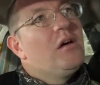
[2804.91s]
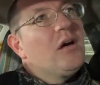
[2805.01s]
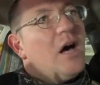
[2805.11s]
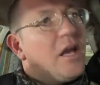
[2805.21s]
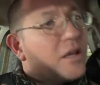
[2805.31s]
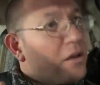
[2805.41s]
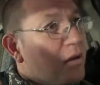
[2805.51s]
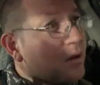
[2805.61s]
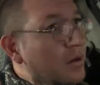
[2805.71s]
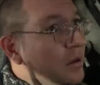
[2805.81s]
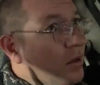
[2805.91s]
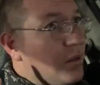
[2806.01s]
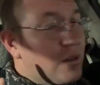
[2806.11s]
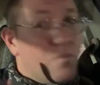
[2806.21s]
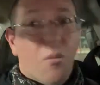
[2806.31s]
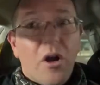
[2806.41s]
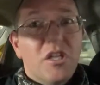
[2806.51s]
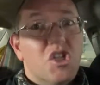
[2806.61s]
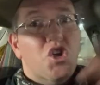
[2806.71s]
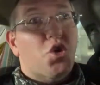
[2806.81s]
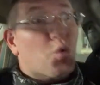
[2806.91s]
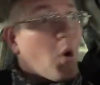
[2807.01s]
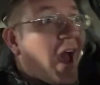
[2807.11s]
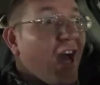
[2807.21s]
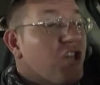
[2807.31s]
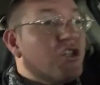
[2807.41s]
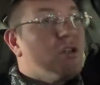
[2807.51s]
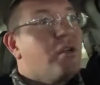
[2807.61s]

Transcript: Like, the markets crashed.